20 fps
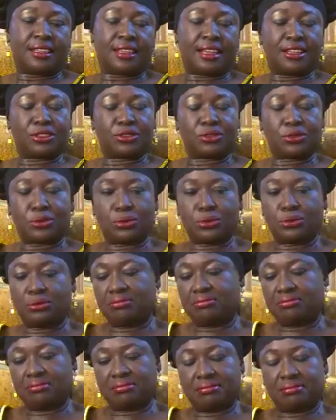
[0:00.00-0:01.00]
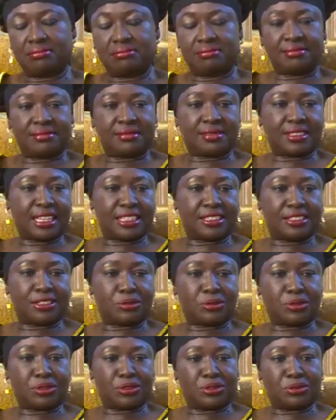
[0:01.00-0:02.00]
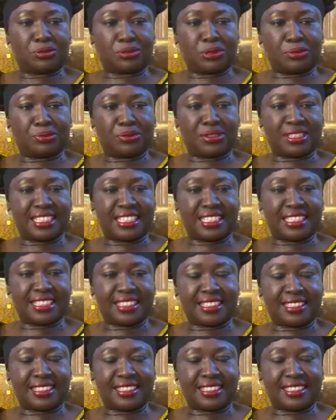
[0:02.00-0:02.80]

And so that is what we represent.